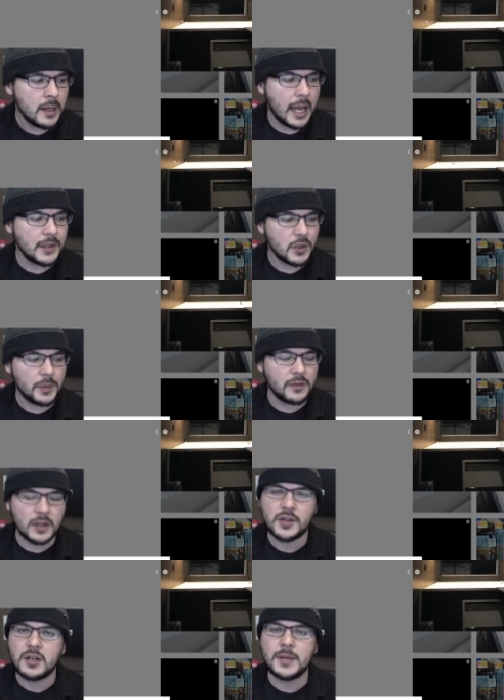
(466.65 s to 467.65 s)
And so but
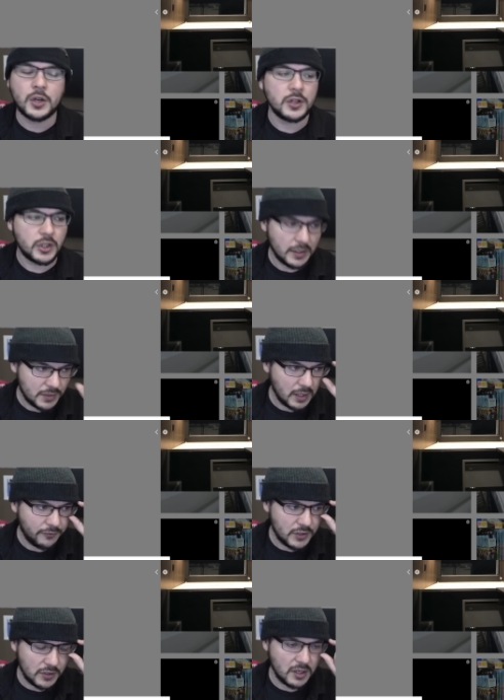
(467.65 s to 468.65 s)
there's going to be cushion and
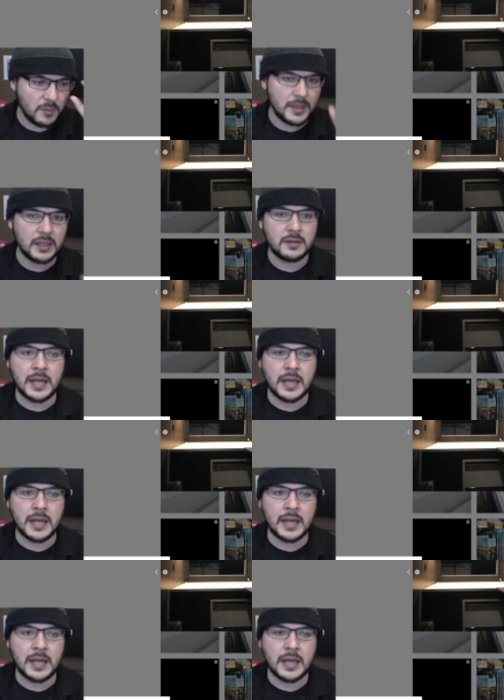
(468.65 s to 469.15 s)
stuff. It's just going to be